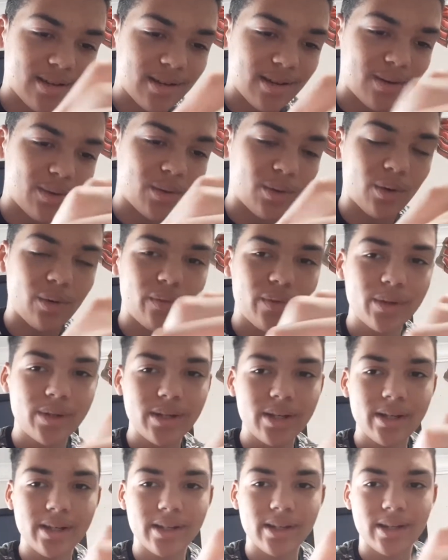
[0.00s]
well, if you
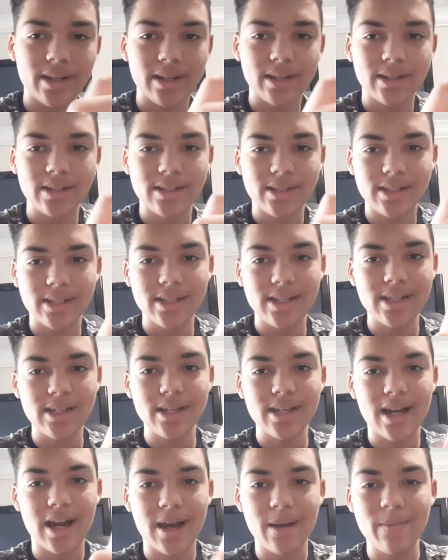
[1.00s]
didn't see,
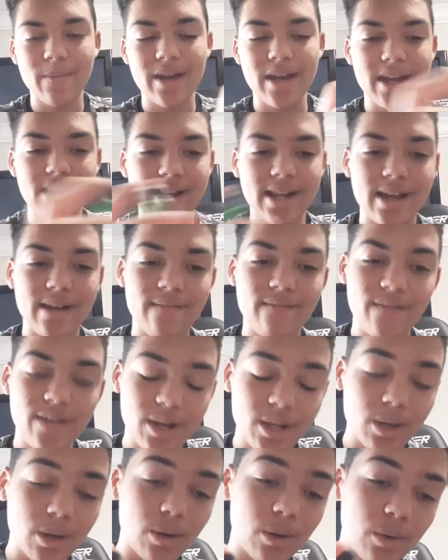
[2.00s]
I made a
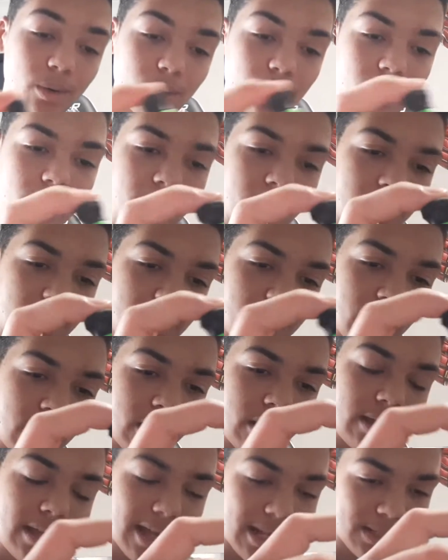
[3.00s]
video
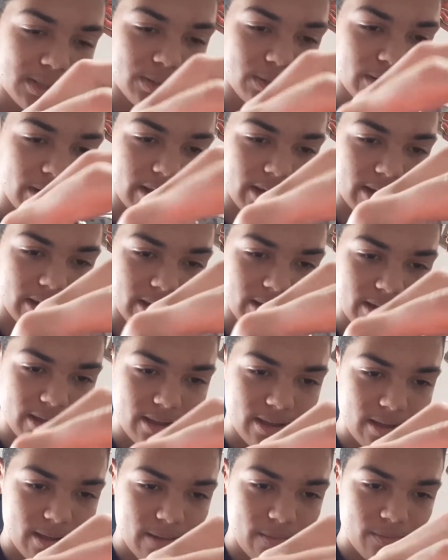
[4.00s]
yesterday.
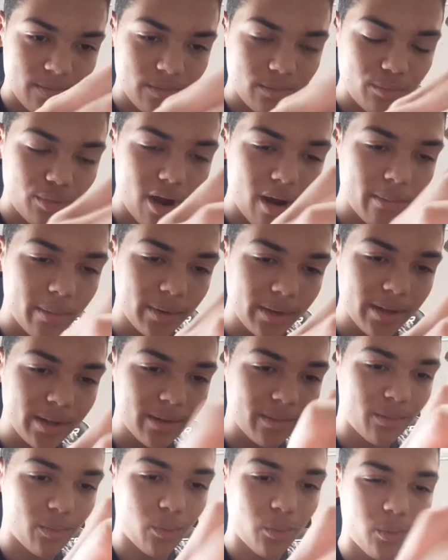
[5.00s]
Probably
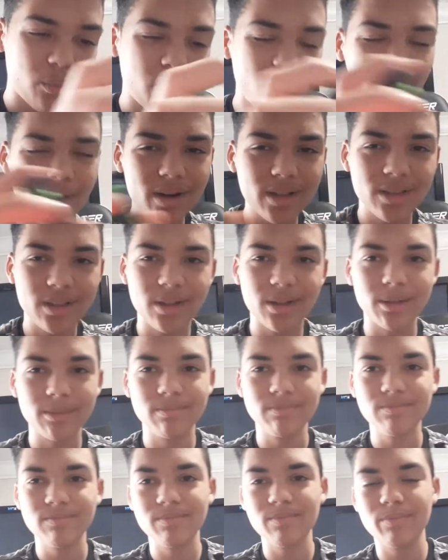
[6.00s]
one of the
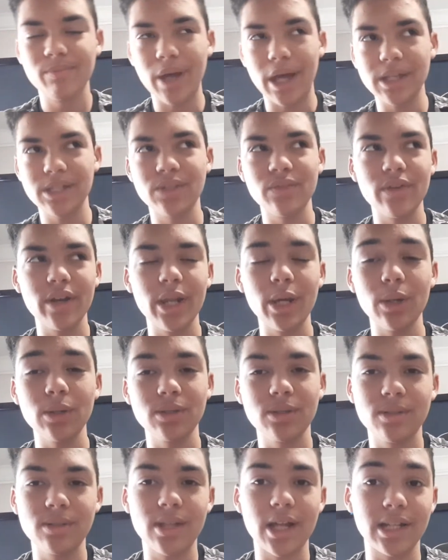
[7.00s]
best
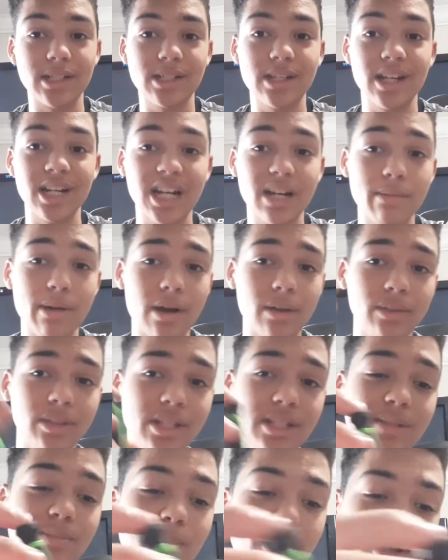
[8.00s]
videos that's gonna come out
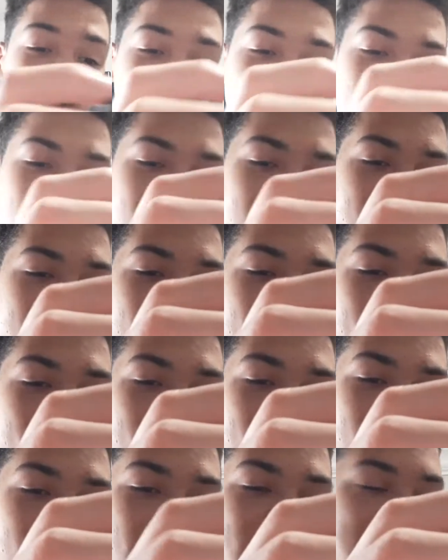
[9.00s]
this month.
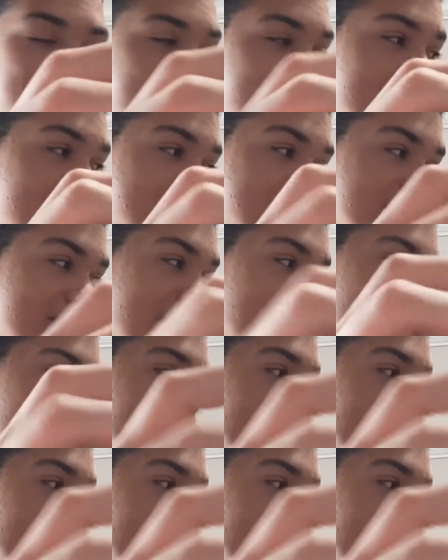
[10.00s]
It's about